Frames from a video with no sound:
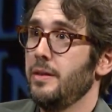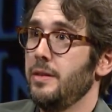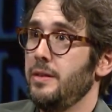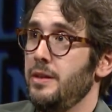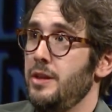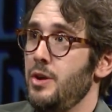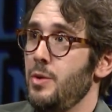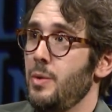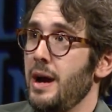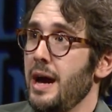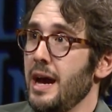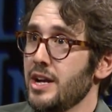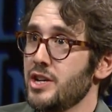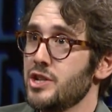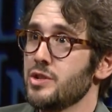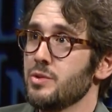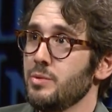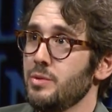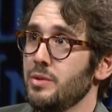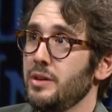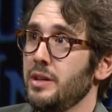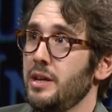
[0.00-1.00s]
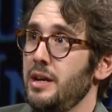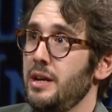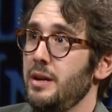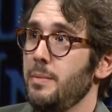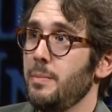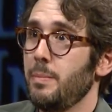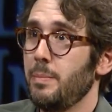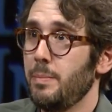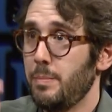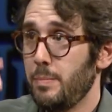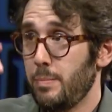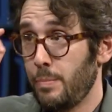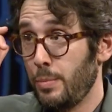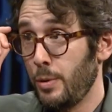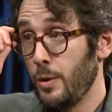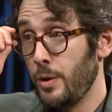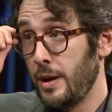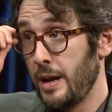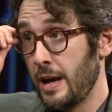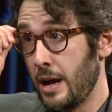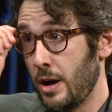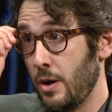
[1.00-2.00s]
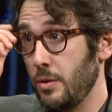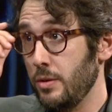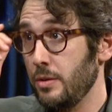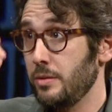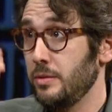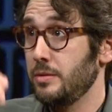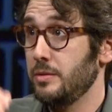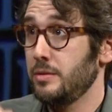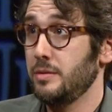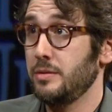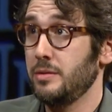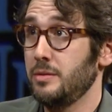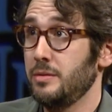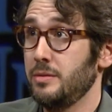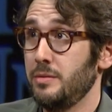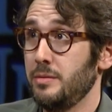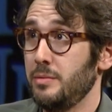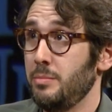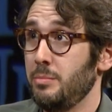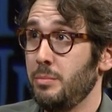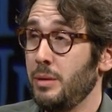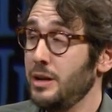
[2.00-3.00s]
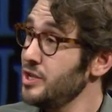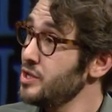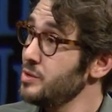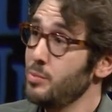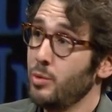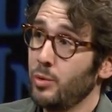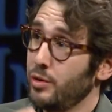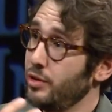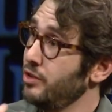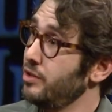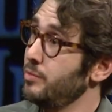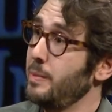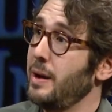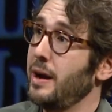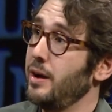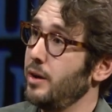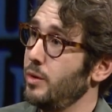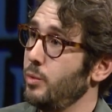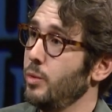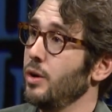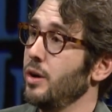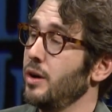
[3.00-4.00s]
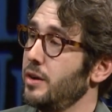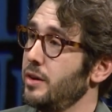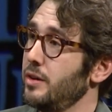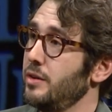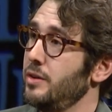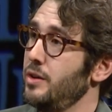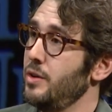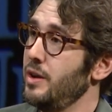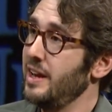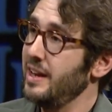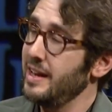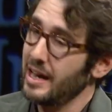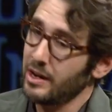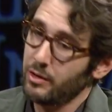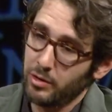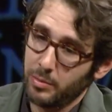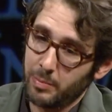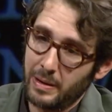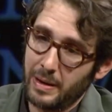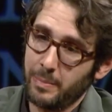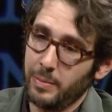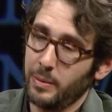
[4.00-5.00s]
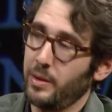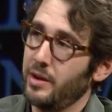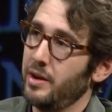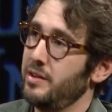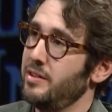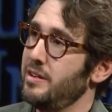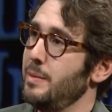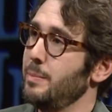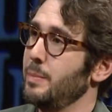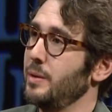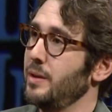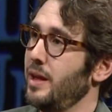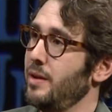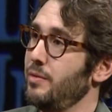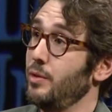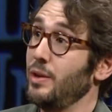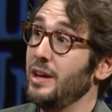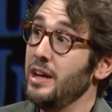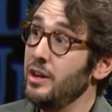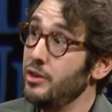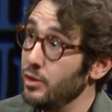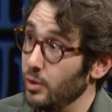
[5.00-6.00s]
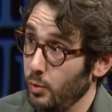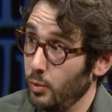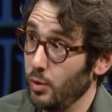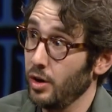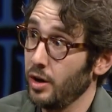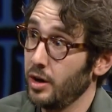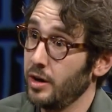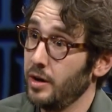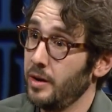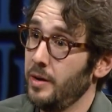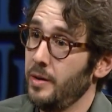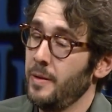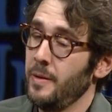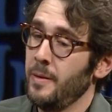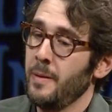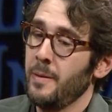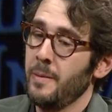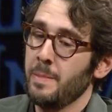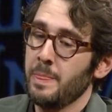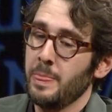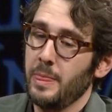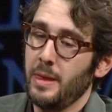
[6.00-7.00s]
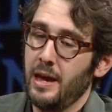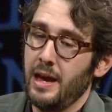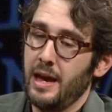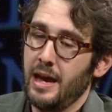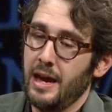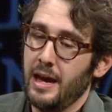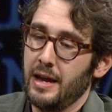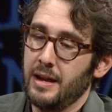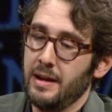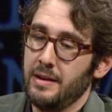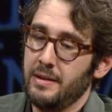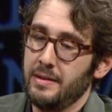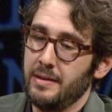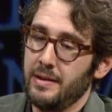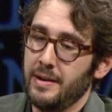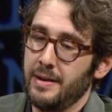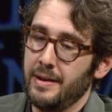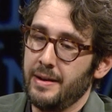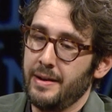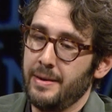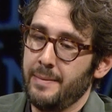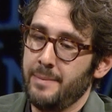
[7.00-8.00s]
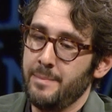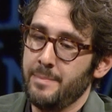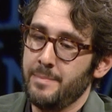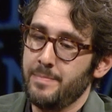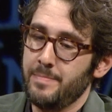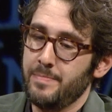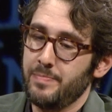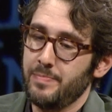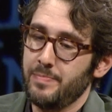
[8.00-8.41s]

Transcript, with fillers: you actually put out much more inspired work. You connect with people on a deeper level in your work and, um,